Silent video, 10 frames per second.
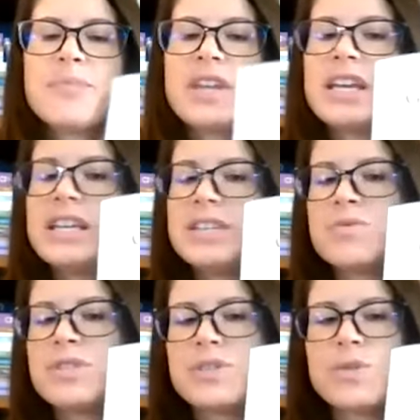his
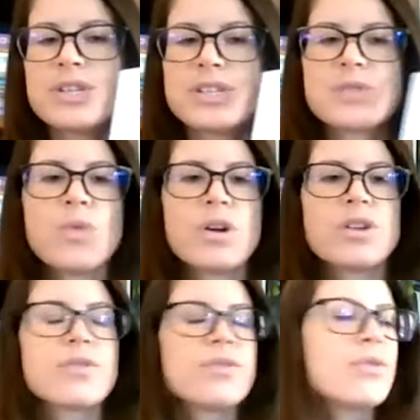resource is
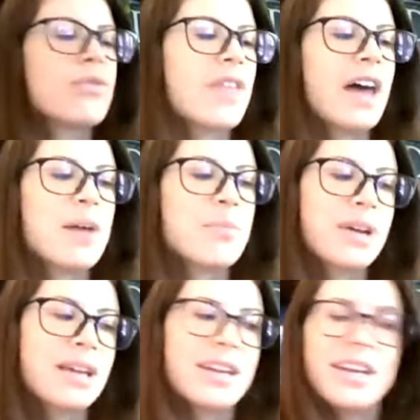wonderful for that,
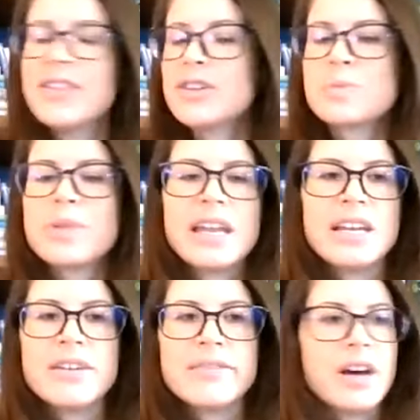but there's
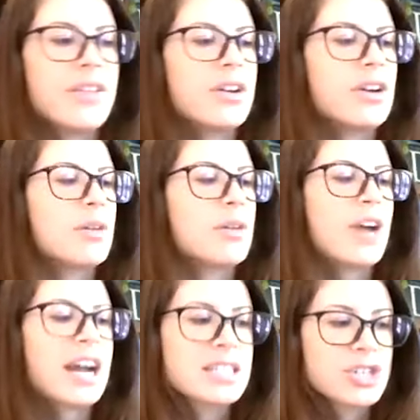plenty of other
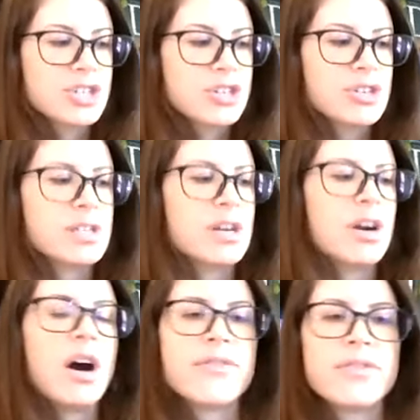practitioners that are
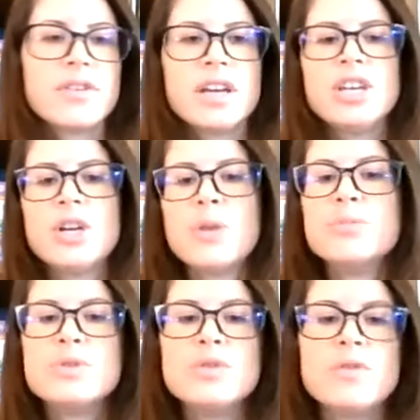offering,
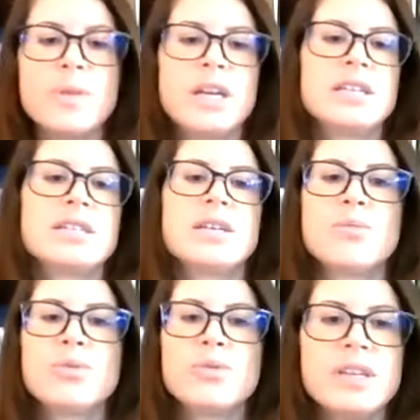movement
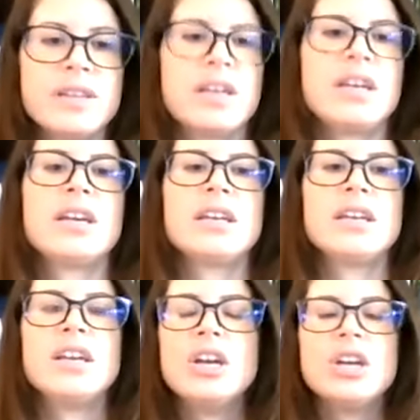and breathing
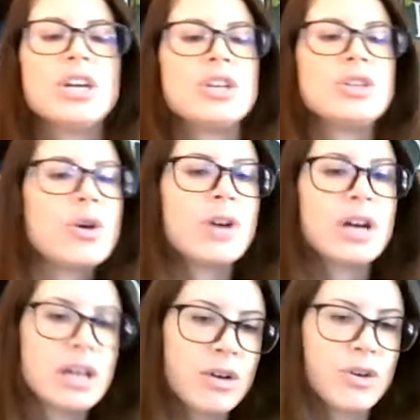and
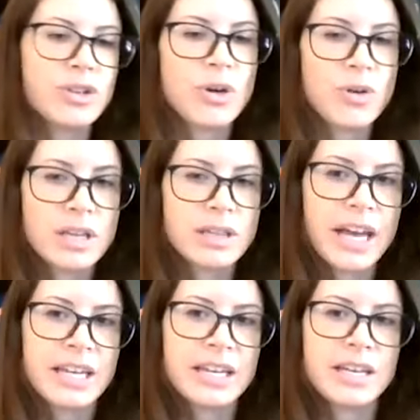yoga or
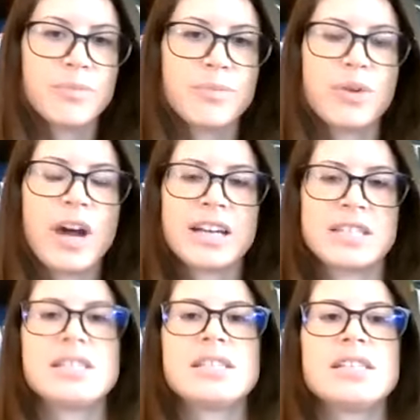yoga-like
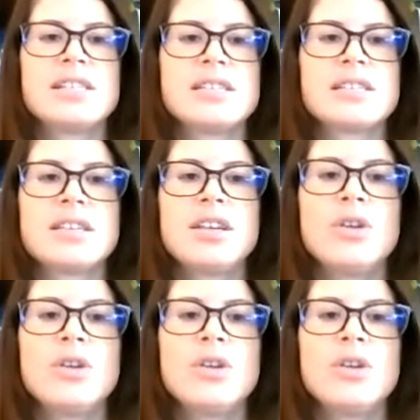practices